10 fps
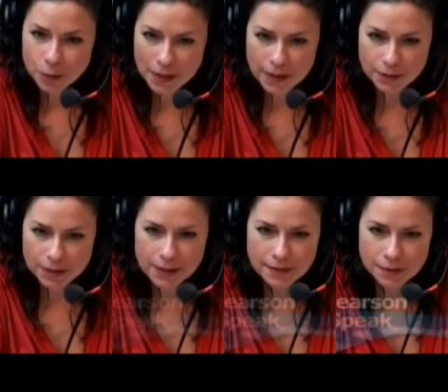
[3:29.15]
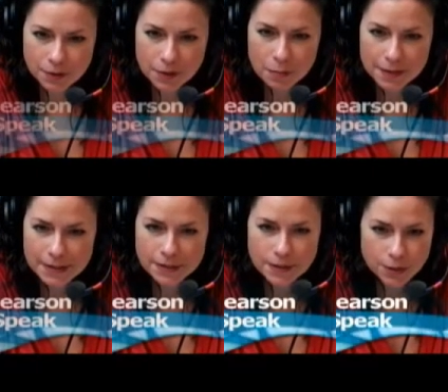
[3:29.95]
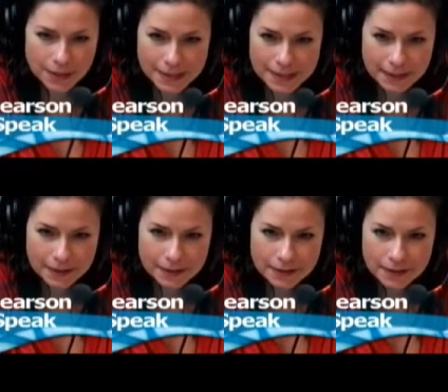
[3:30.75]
100 as trailblazer and trendsetter.